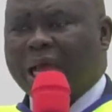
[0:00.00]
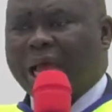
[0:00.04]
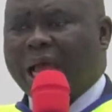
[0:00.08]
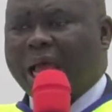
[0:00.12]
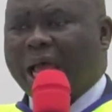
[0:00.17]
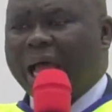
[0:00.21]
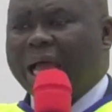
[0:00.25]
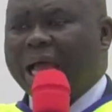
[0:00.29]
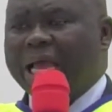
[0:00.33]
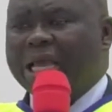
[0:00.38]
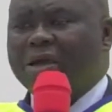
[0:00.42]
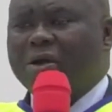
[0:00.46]

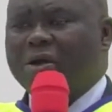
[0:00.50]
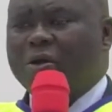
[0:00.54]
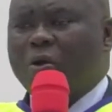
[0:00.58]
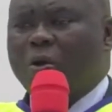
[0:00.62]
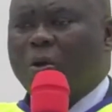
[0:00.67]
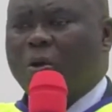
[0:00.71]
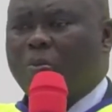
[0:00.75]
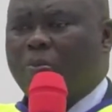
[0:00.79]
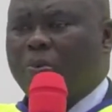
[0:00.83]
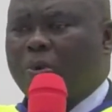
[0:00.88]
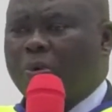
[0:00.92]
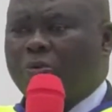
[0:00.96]
I
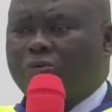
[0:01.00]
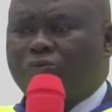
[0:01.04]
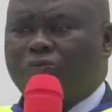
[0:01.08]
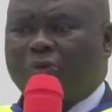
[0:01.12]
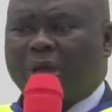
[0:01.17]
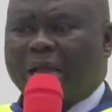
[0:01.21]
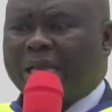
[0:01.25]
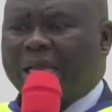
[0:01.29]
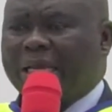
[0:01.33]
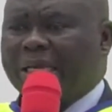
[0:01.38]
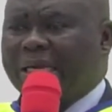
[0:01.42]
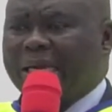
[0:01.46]
open
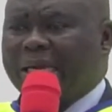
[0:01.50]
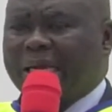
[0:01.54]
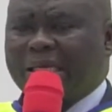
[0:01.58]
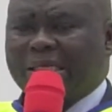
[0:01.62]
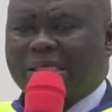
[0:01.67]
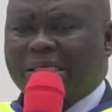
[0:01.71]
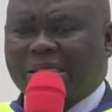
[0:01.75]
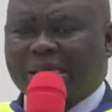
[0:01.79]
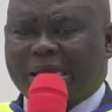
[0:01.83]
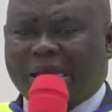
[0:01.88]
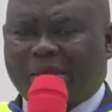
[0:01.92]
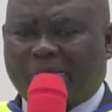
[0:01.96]

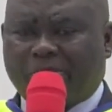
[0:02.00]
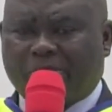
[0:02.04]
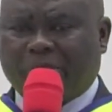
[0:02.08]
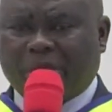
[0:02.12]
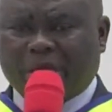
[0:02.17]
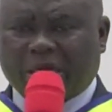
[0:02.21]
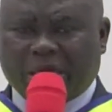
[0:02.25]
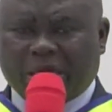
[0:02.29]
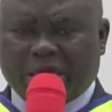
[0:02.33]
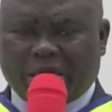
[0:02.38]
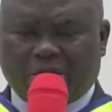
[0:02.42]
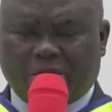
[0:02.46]
financial
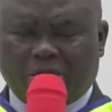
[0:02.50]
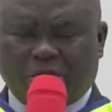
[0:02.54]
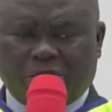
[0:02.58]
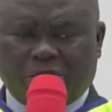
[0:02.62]
miracle